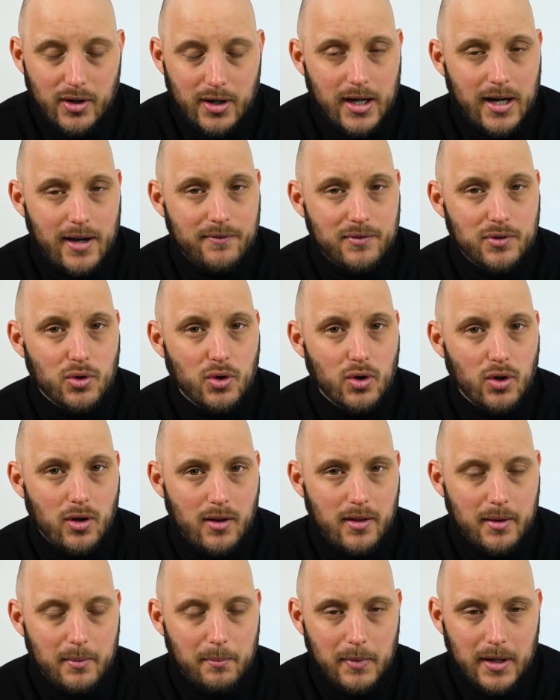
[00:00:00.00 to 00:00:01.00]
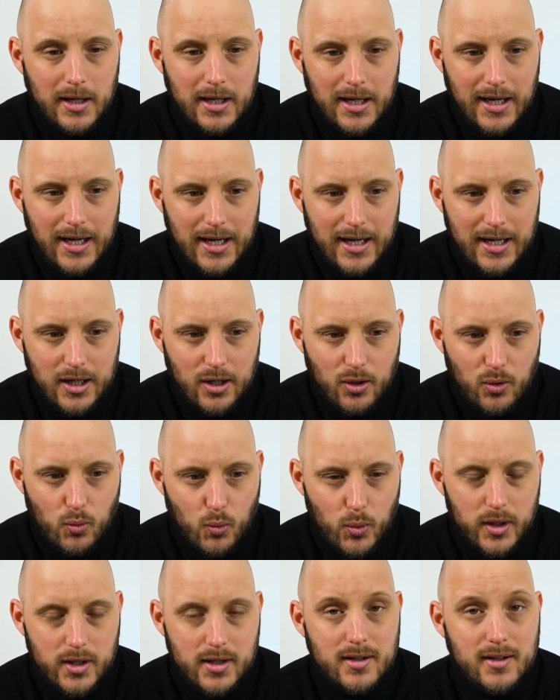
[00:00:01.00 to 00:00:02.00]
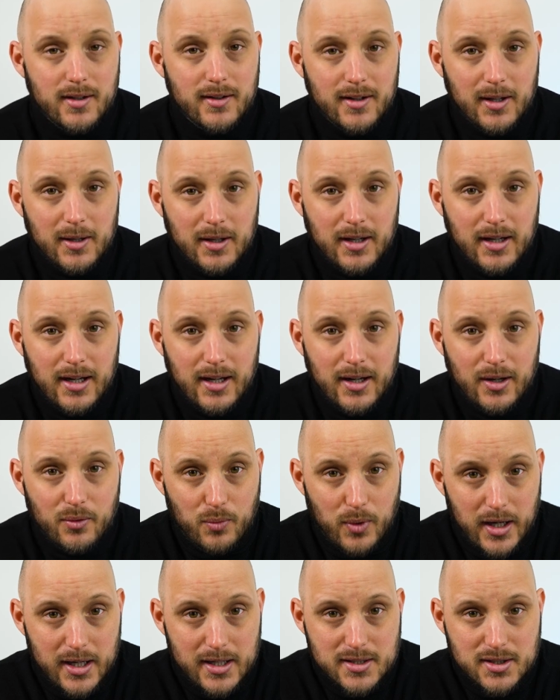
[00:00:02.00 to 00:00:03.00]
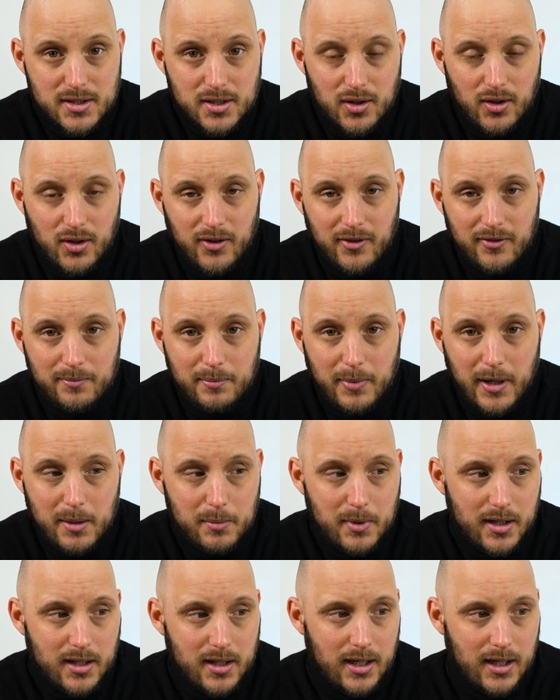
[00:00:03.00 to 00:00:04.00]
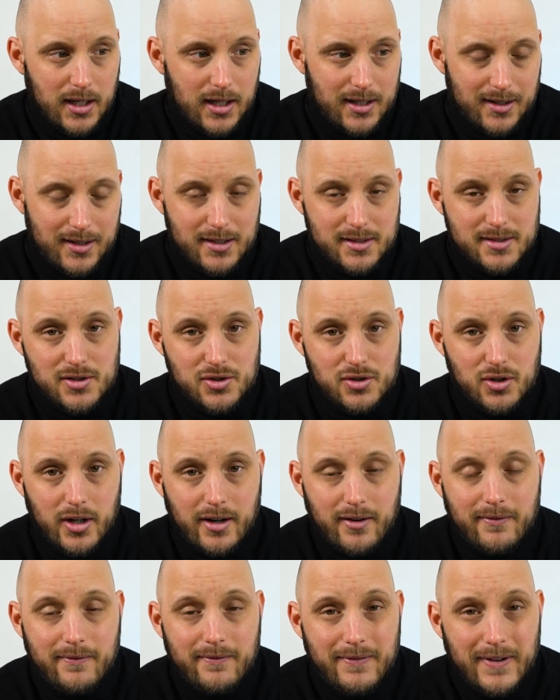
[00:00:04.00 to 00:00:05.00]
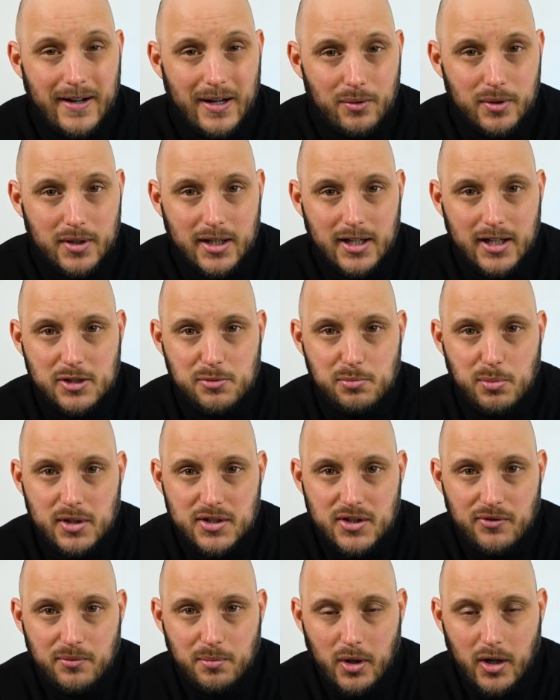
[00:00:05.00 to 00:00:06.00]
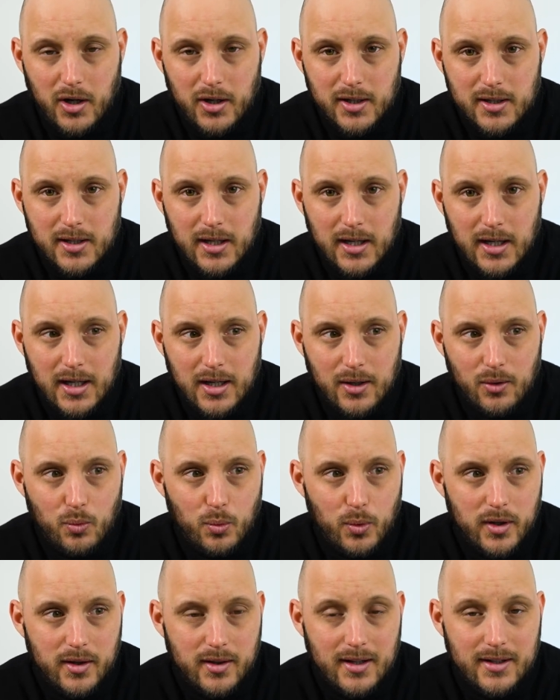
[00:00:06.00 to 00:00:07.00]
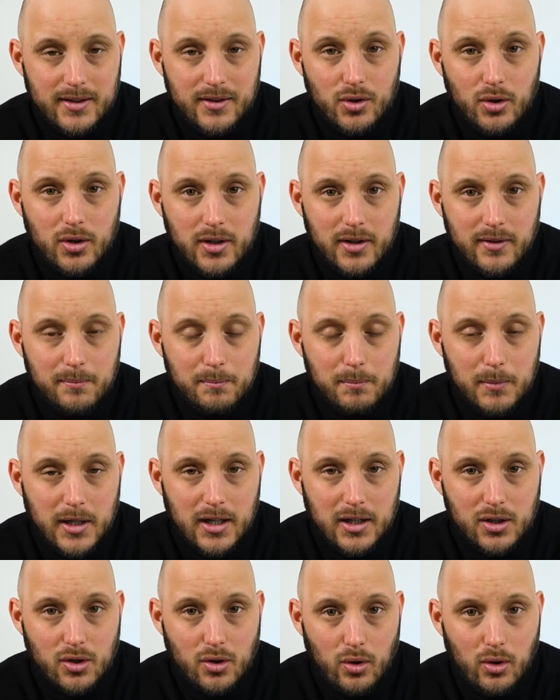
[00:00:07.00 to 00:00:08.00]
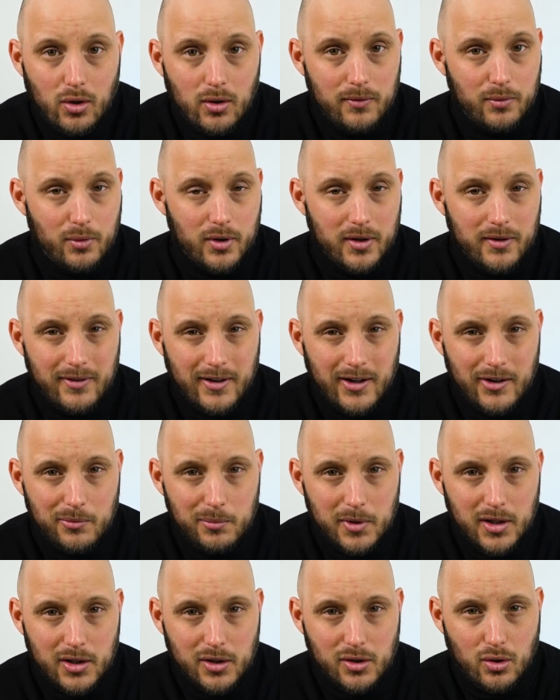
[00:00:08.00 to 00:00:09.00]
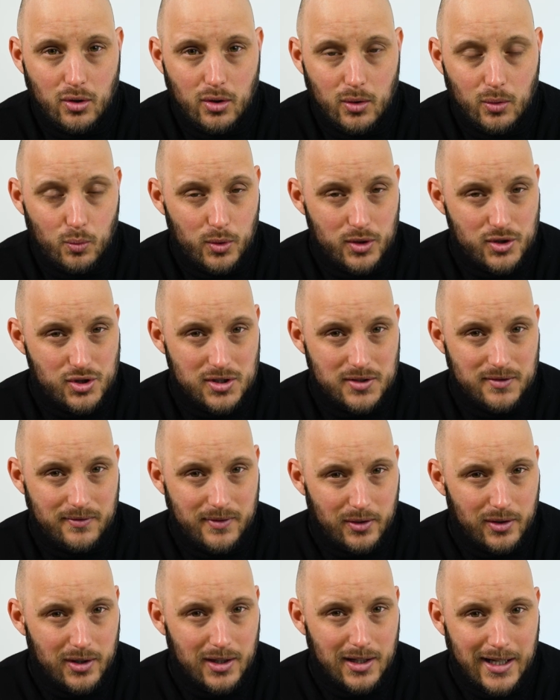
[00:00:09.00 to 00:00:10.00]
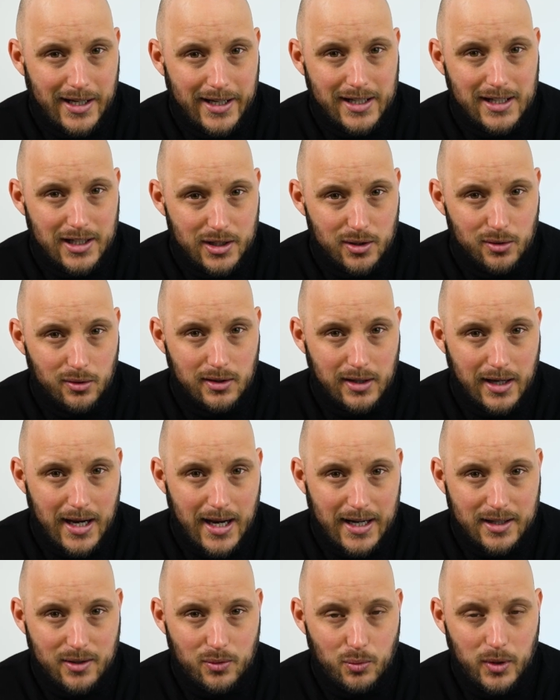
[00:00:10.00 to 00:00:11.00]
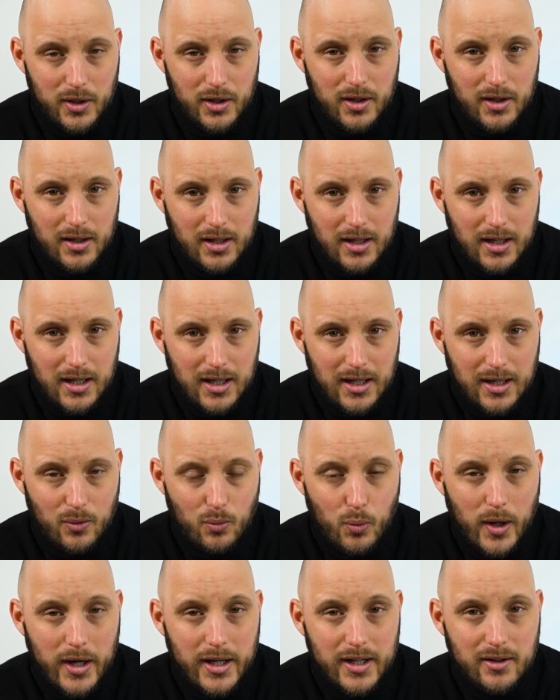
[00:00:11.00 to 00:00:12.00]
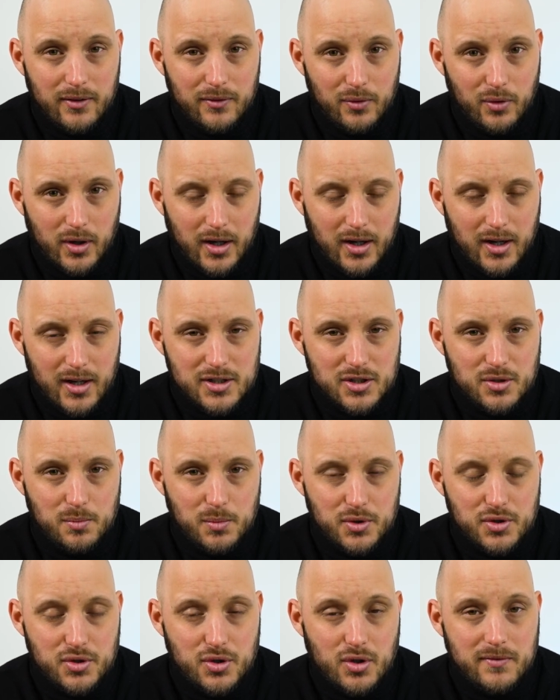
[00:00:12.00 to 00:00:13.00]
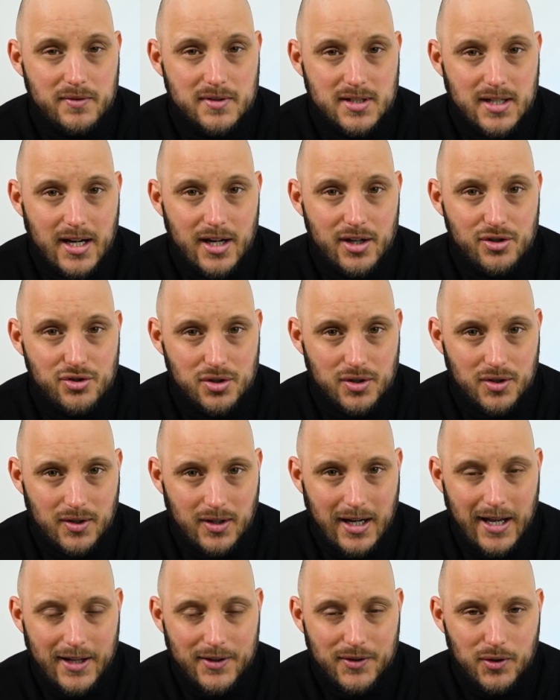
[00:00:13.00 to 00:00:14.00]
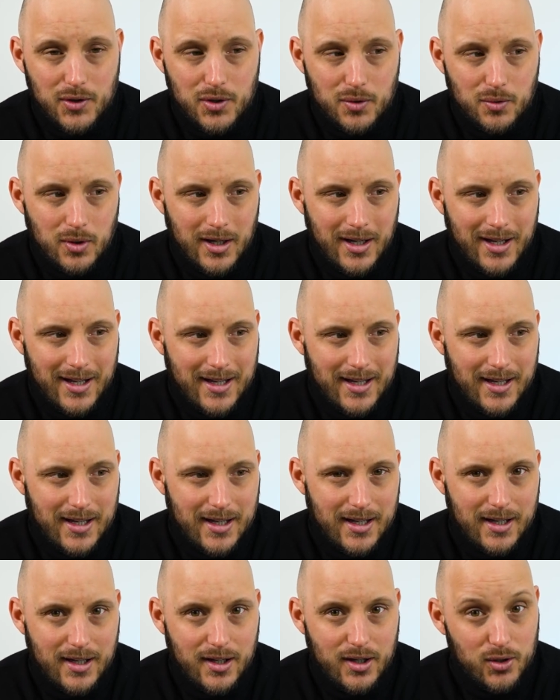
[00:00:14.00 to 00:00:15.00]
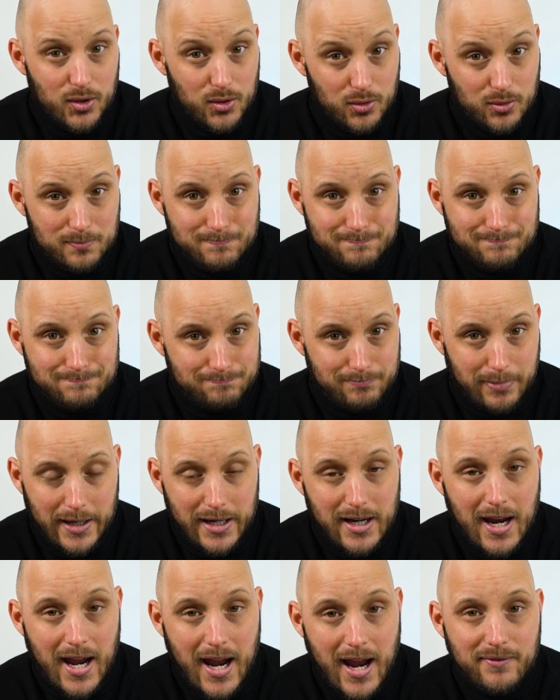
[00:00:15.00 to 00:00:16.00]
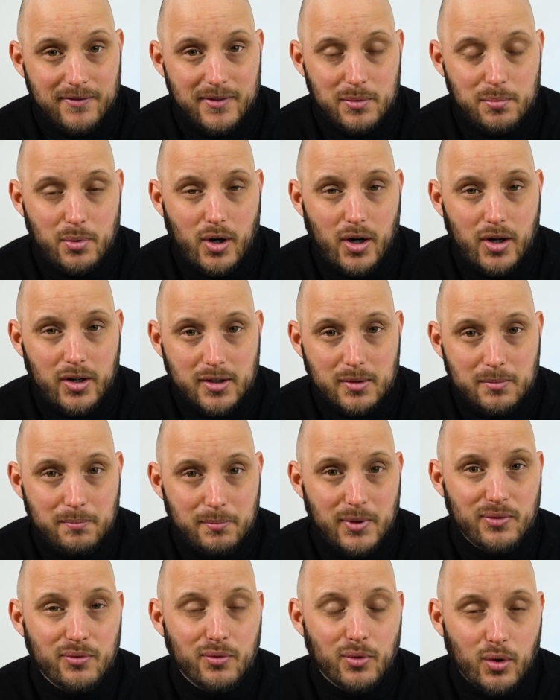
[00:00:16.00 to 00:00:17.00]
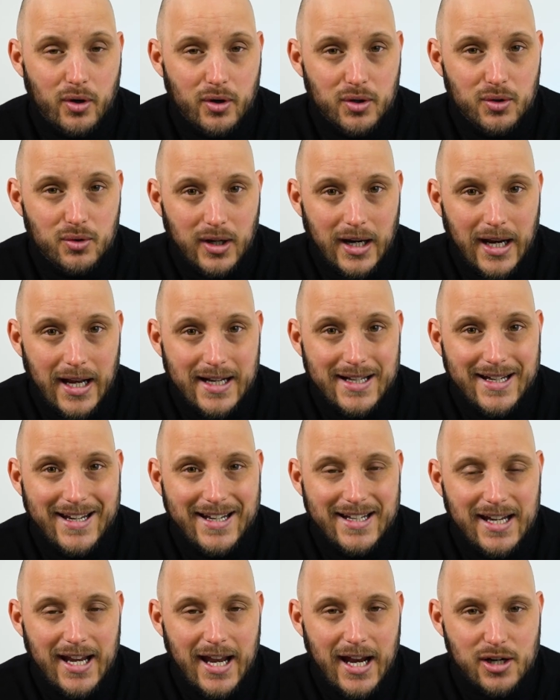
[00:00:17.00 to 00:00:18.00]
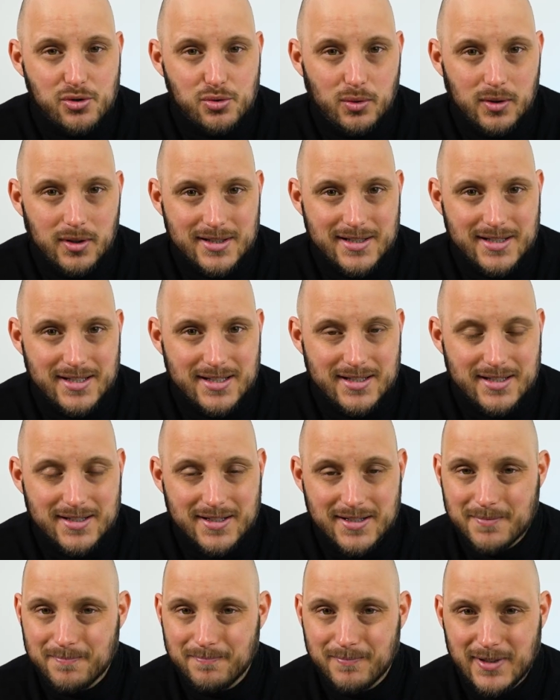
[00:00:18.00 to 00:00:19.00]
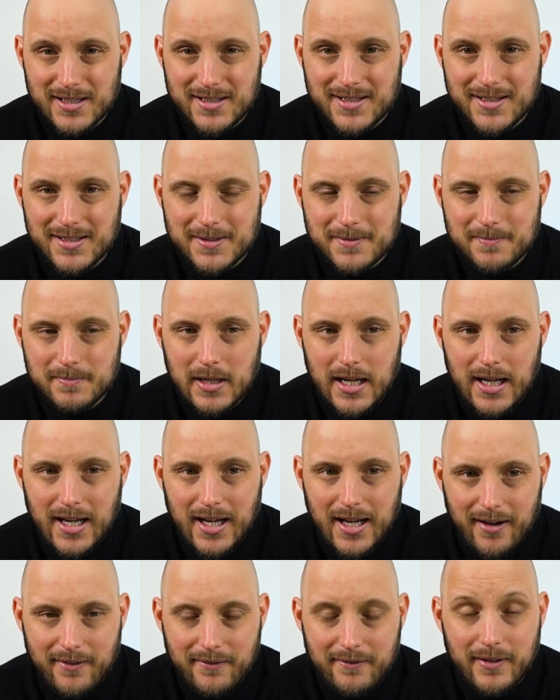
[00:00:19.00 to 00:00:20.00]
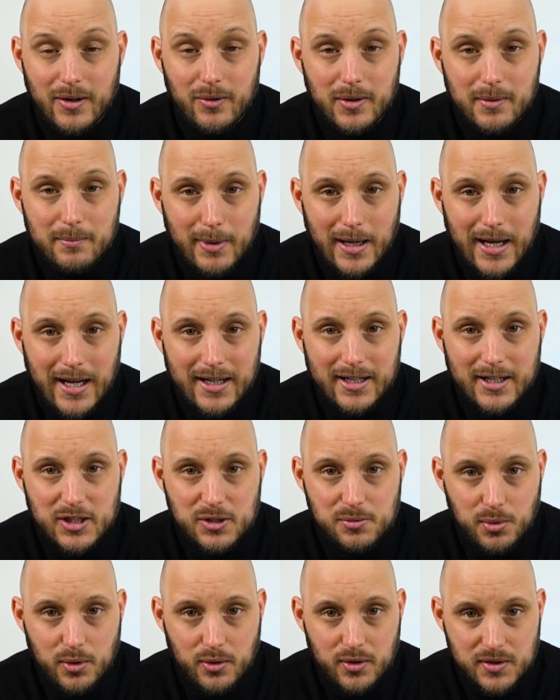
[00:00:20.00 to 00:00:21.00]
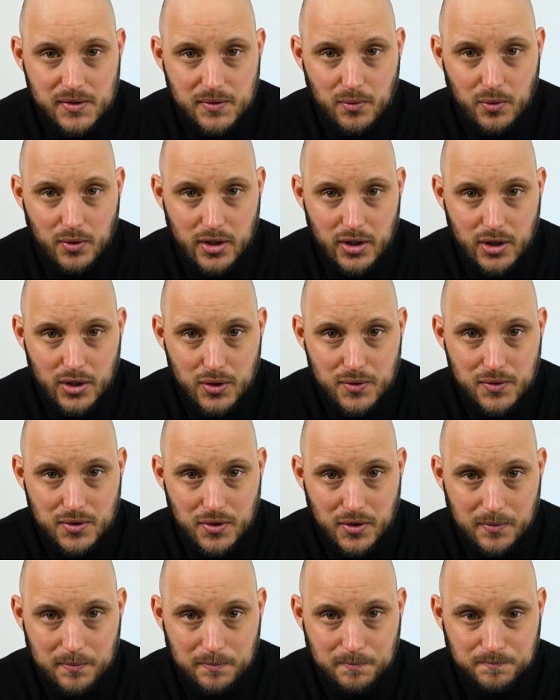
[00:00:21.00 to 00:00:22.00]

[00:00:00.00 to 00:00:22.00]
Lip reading: I have to call them. And with the rates of payment, this is not a very expensive product. With a 30-minute call, 45-minute call, which is very likely you'll get when waiting for a customer service agent to get to you, you pay half the product before you get any actual assistance. This is a very bad experience for the user.